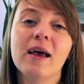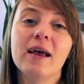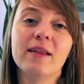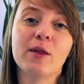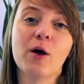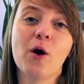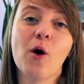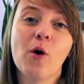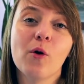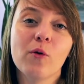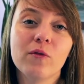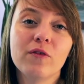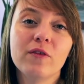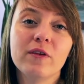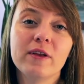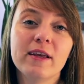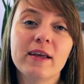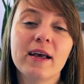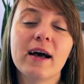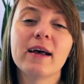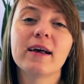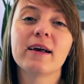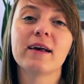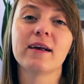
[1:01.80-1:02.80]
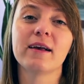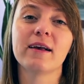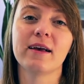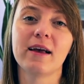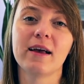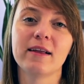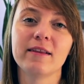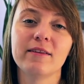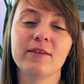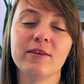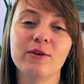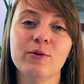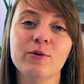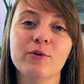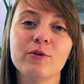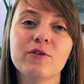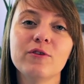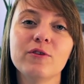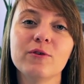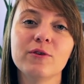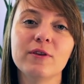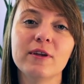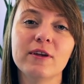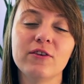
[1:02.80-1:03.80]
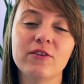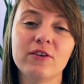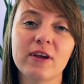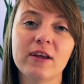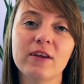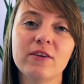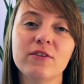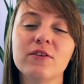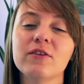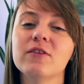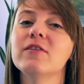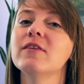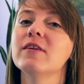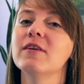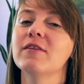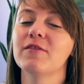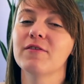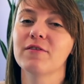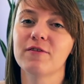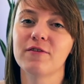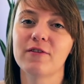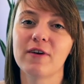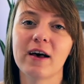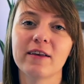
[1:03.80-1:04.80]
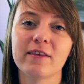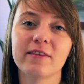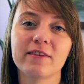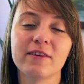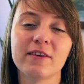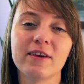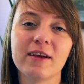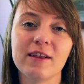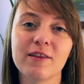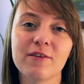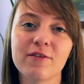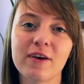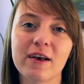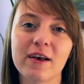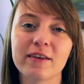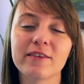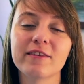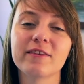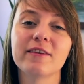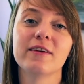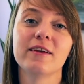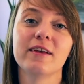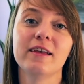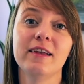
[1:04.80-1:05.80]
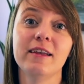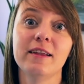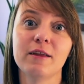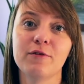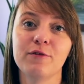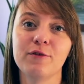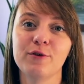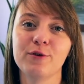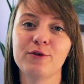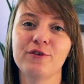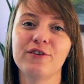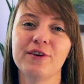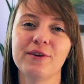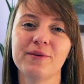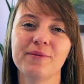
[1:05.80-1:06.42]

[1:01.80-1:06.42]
and hopefully I can get used to the changes faster and faster in the future.